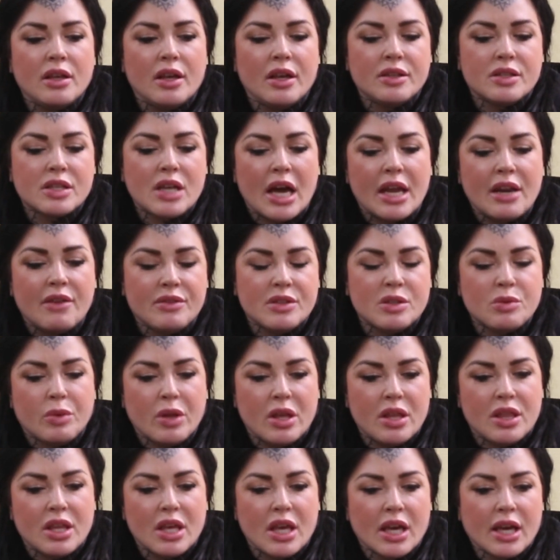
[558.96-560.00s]
It's kind of a
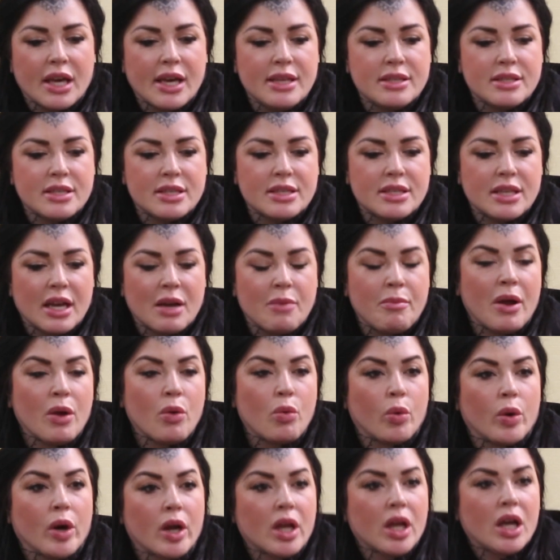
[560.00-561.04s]
split thing because it's like my
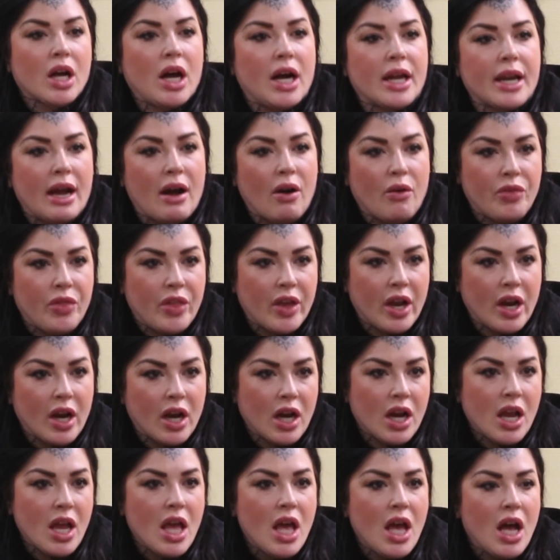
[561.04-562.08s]
work got out
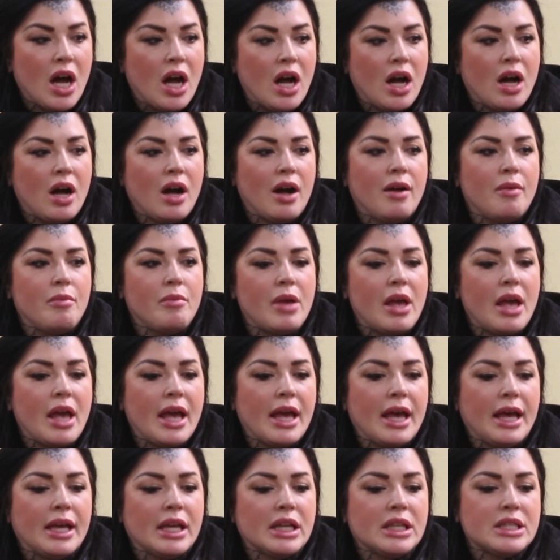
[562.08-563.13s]
there,
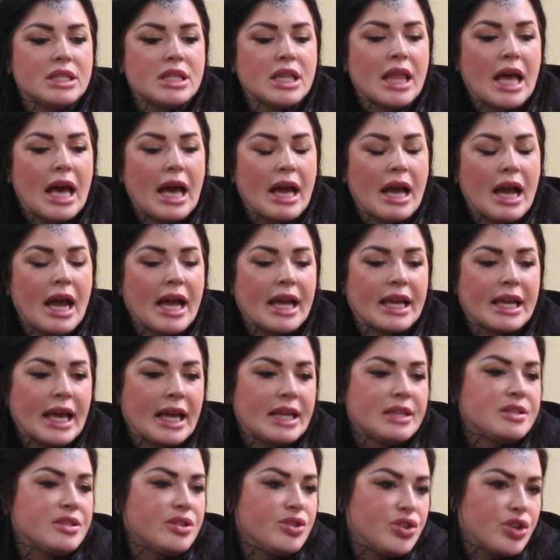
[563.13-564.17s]
and that I
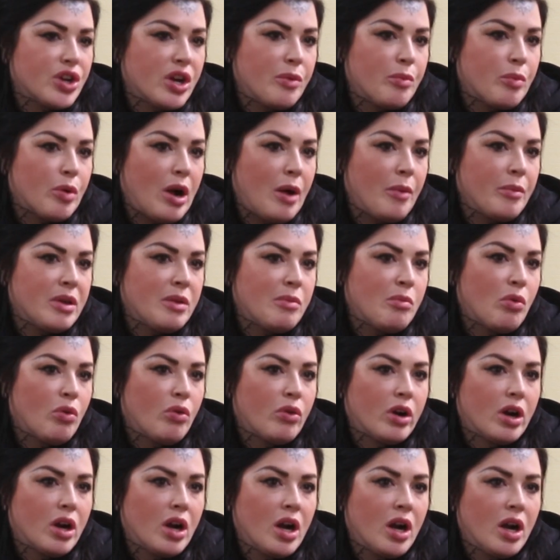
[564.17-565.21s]
guess in turn brought me
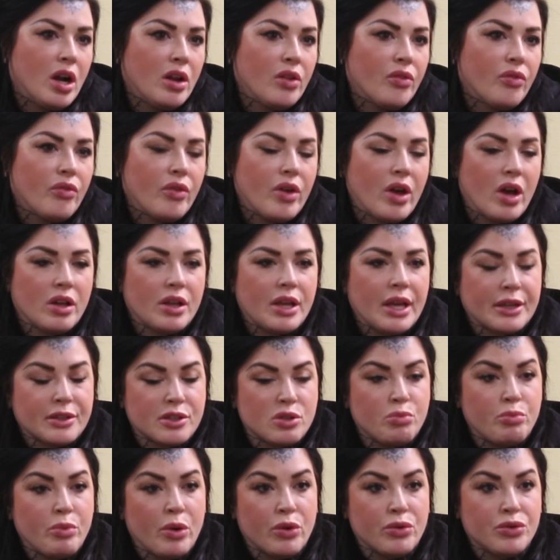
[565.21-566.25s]
more
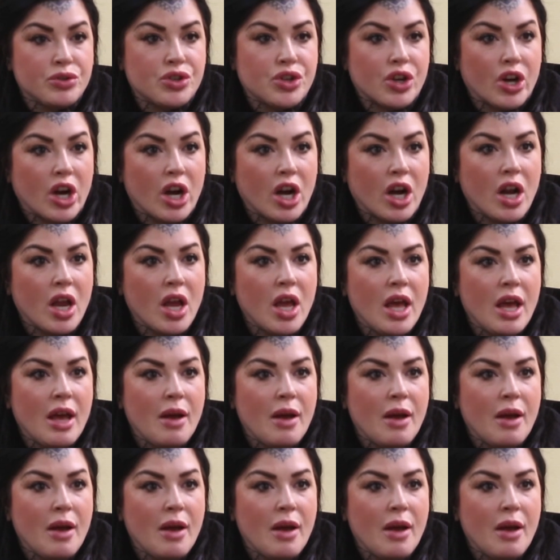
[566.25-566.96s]
exposure.